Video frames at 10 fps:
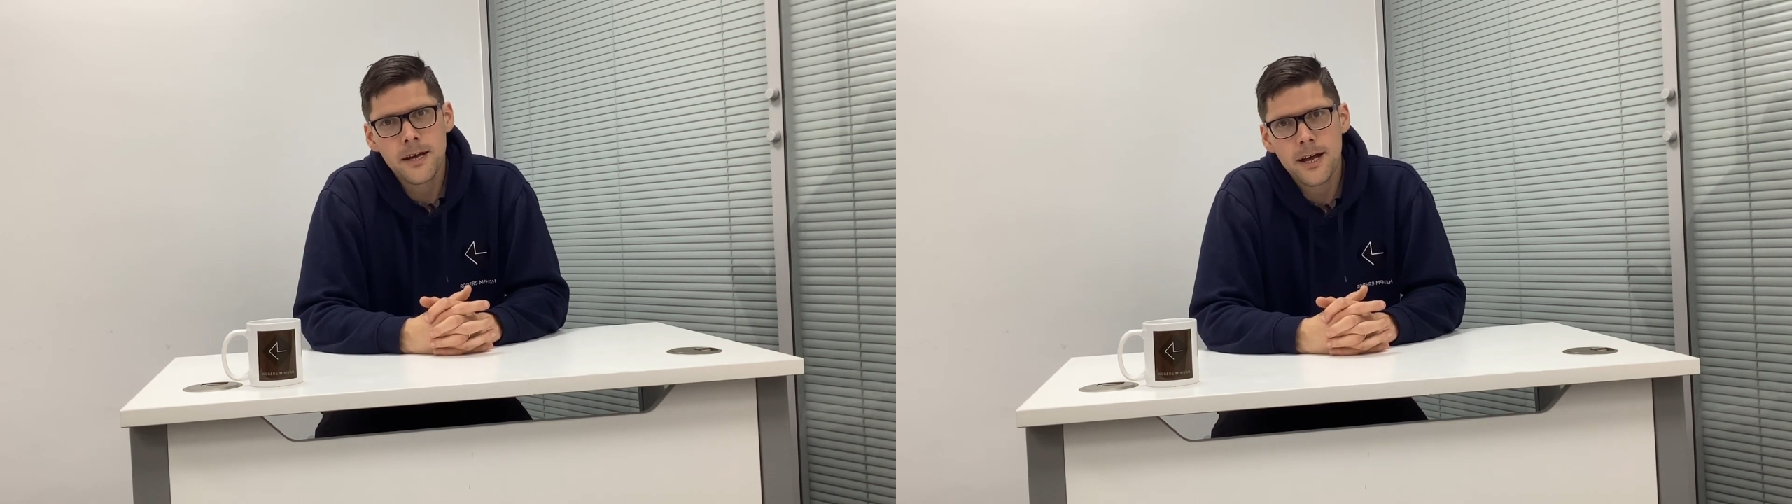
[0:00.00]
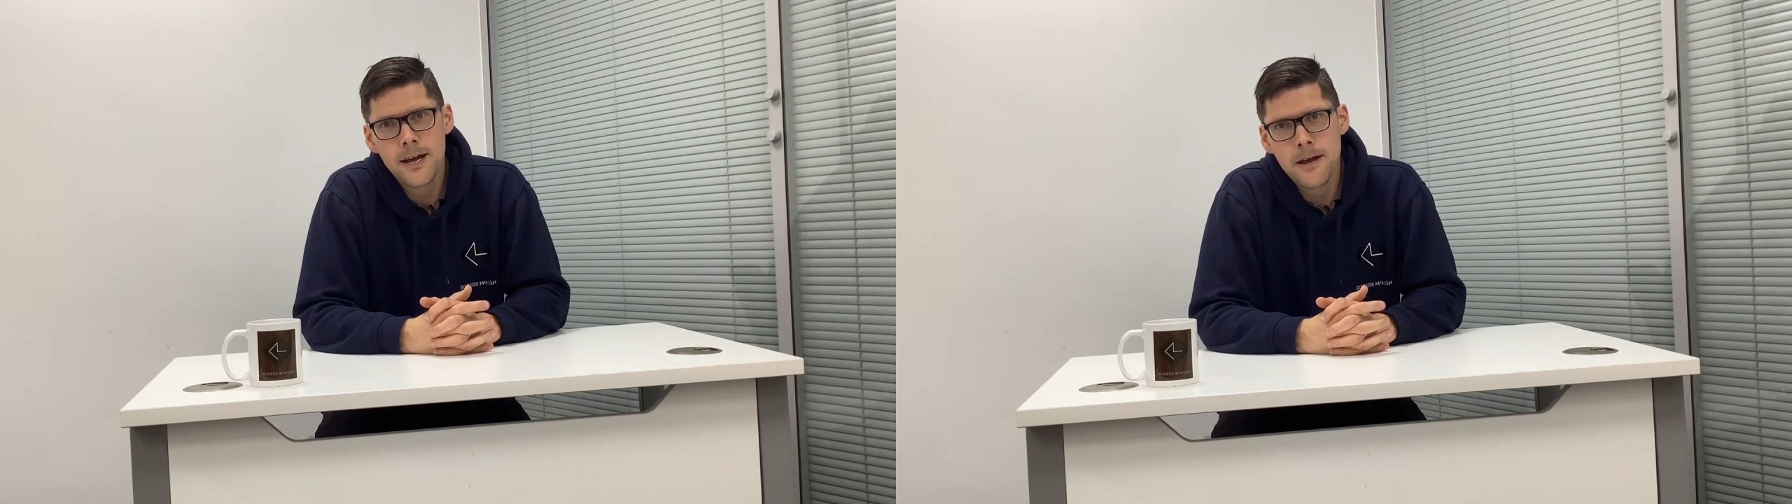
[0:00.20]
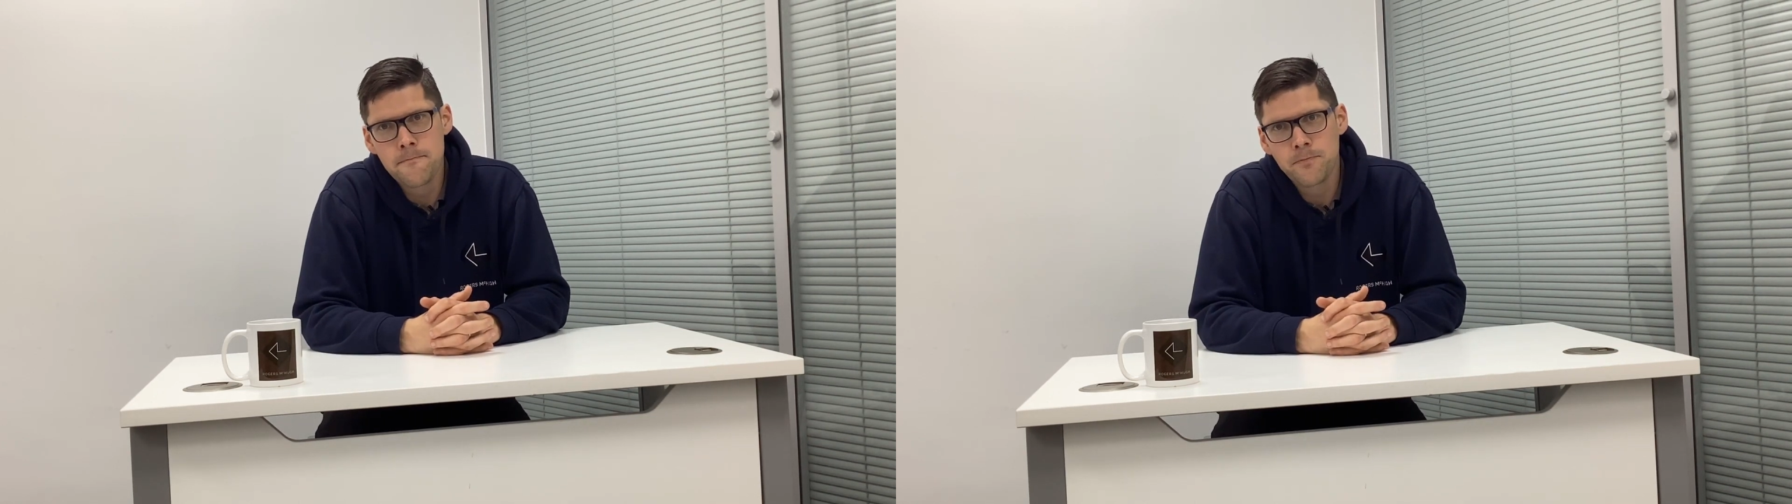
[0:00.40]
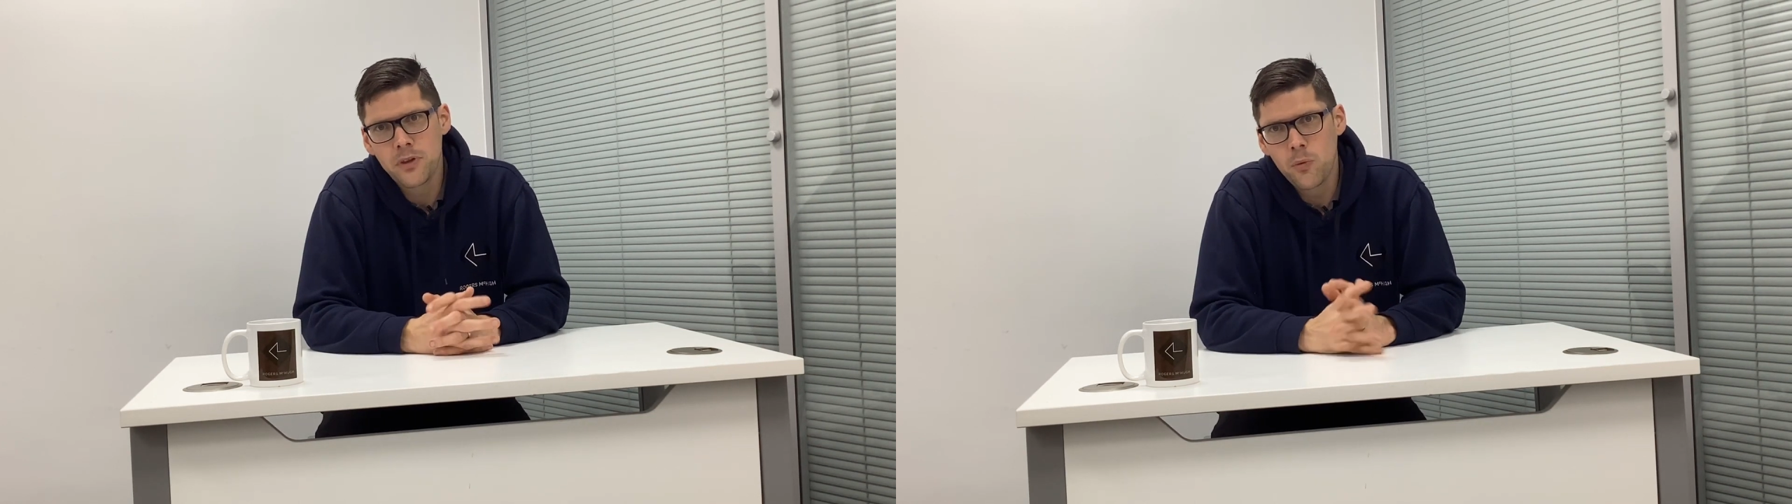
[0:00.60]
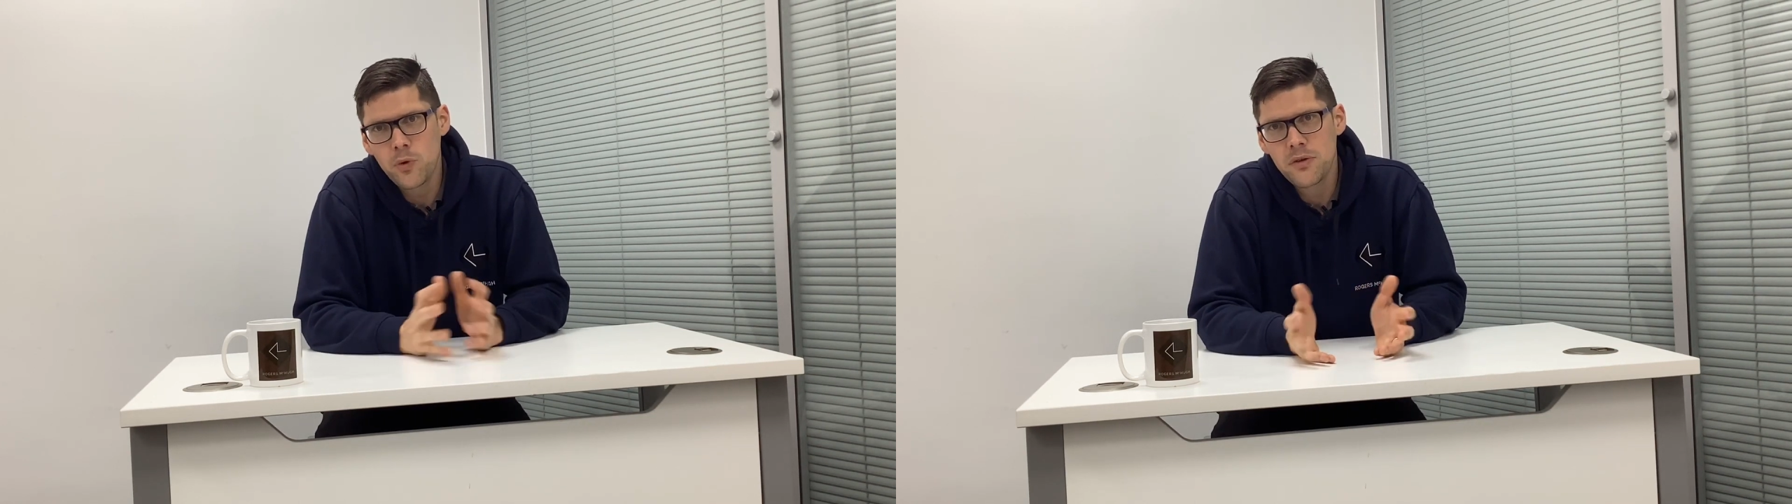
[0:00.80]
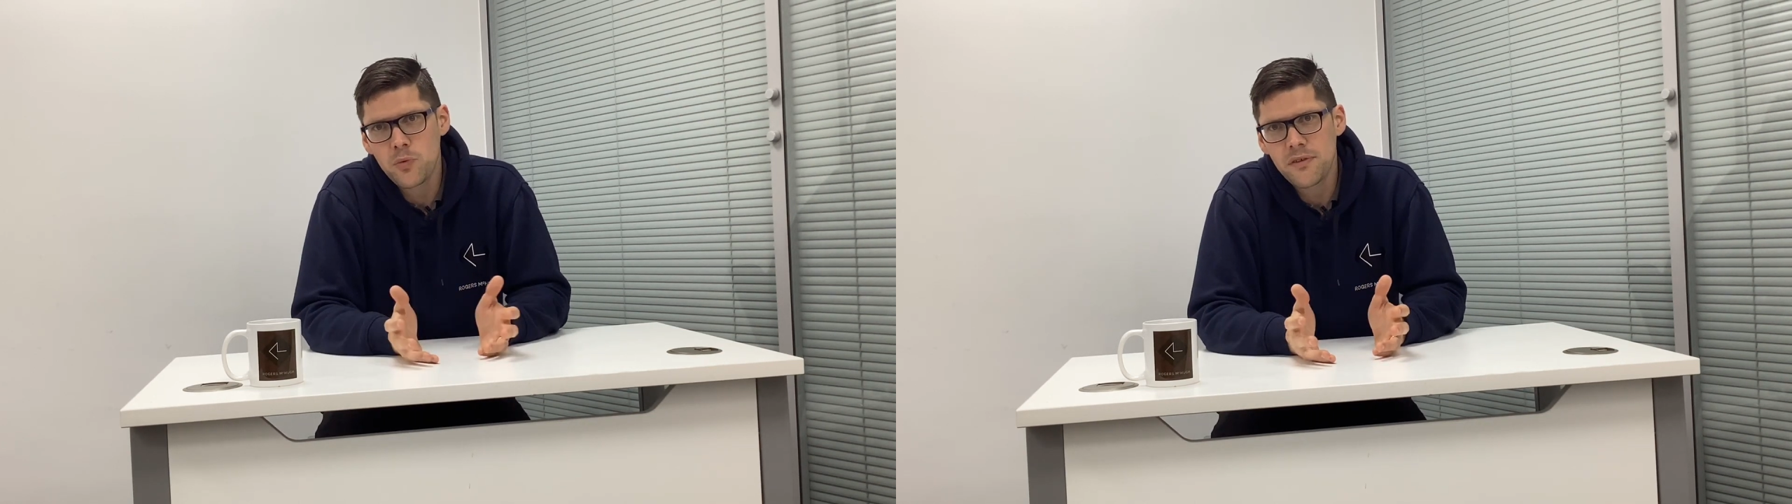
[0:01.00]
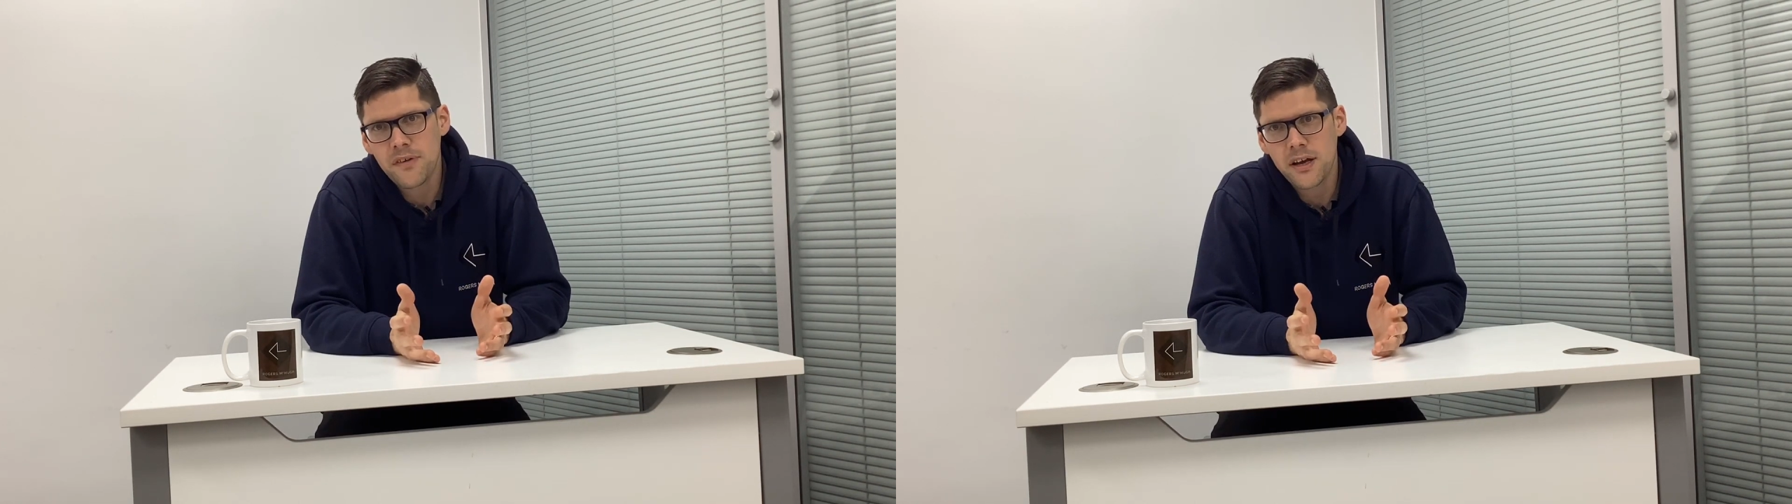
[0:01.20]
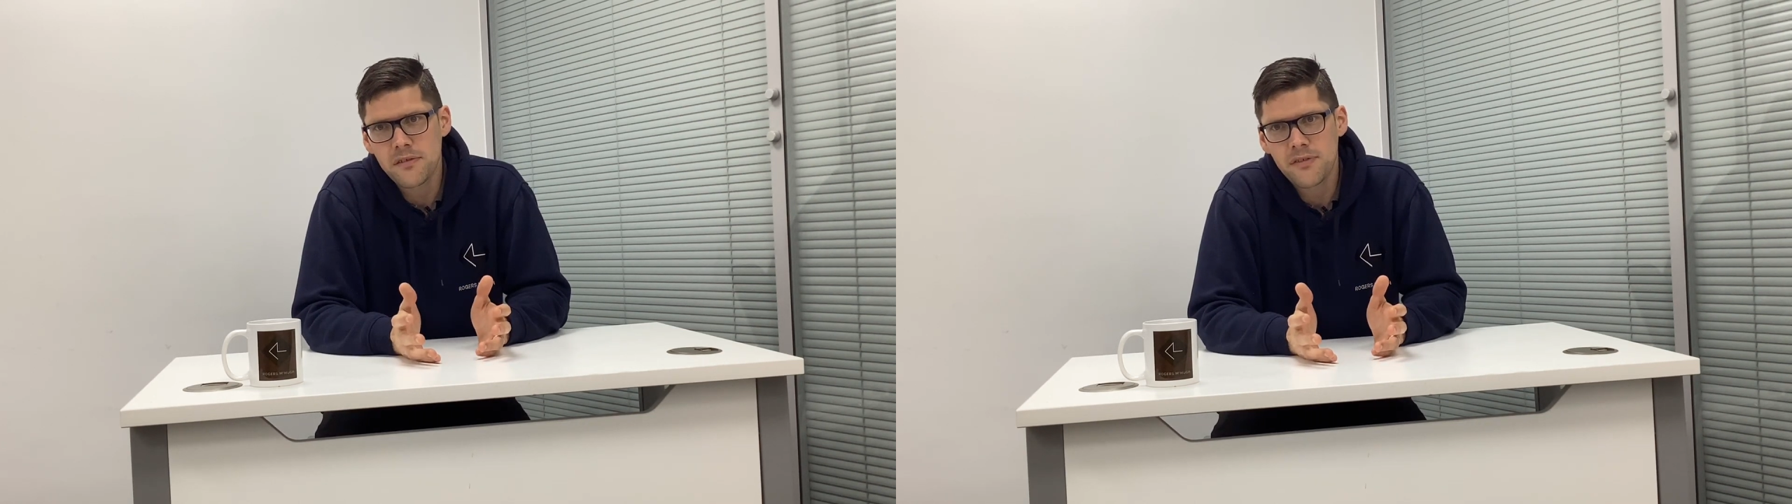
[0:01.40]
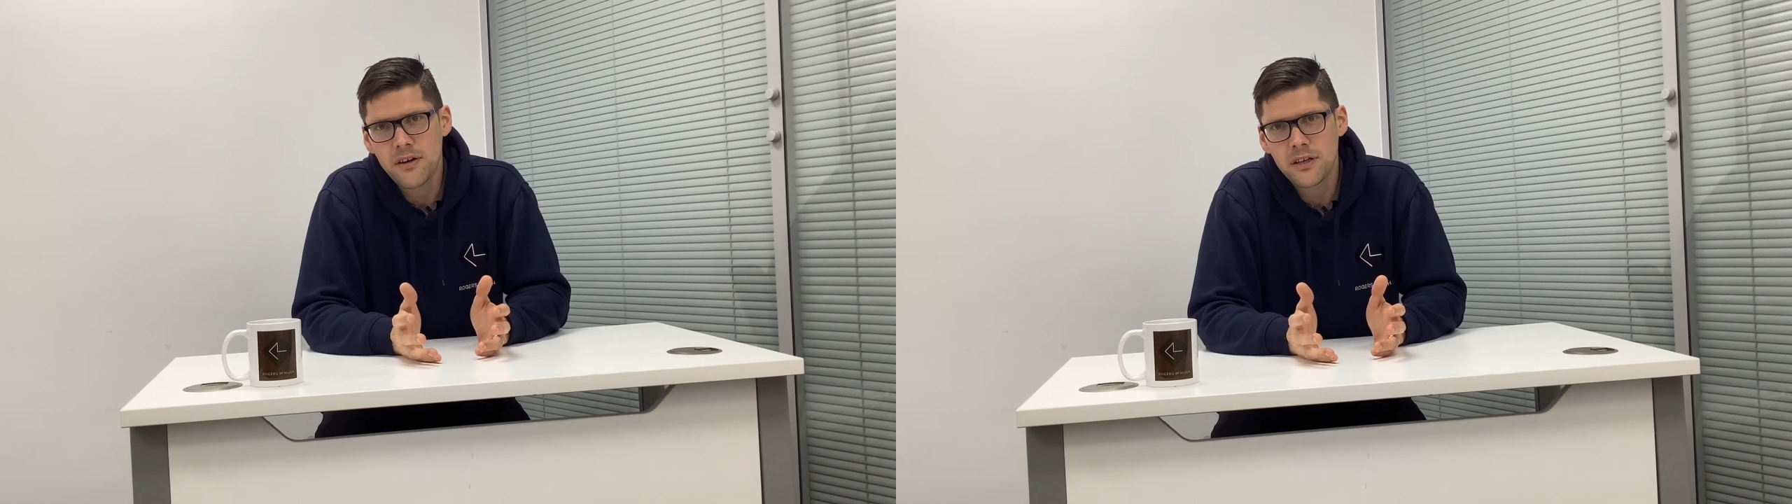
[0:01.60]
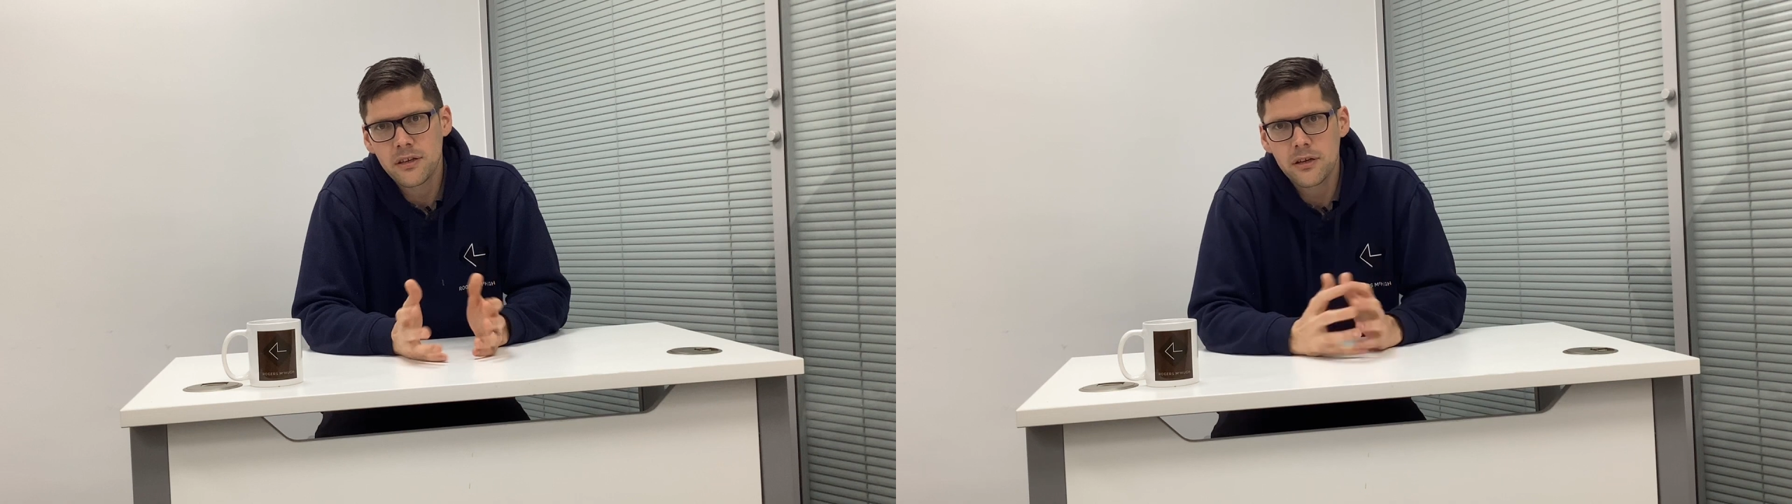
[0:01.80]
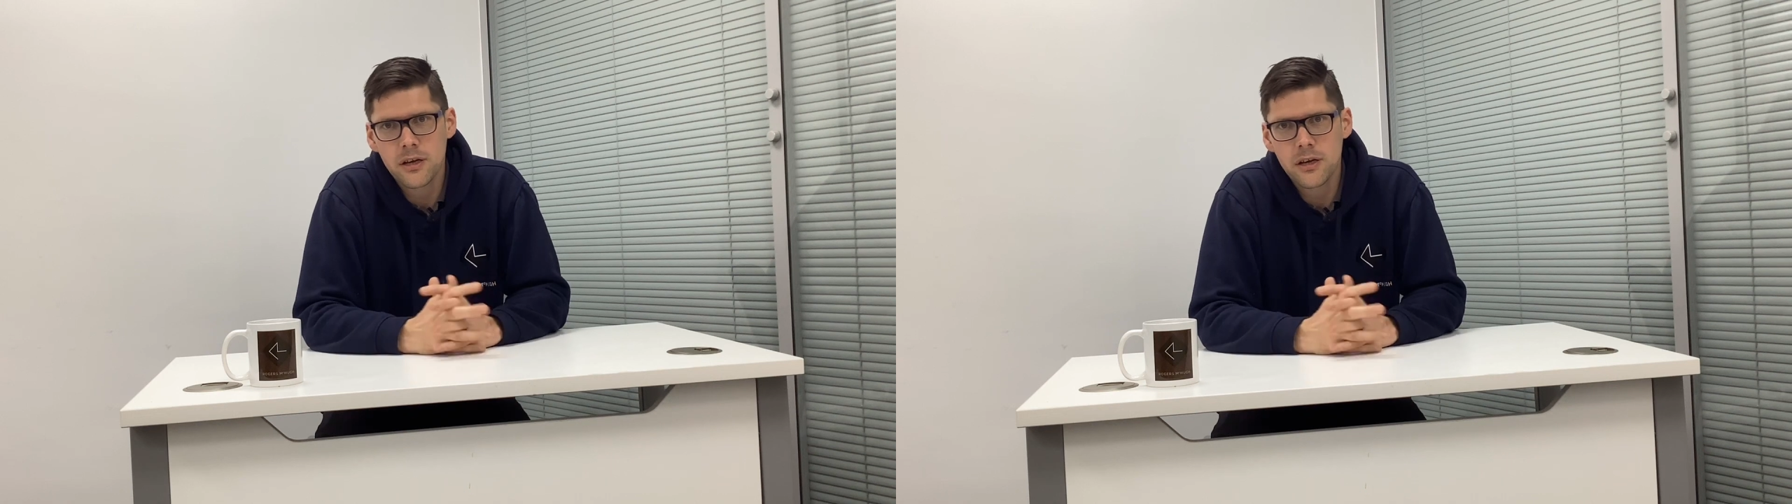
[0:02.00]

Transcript: And we find it very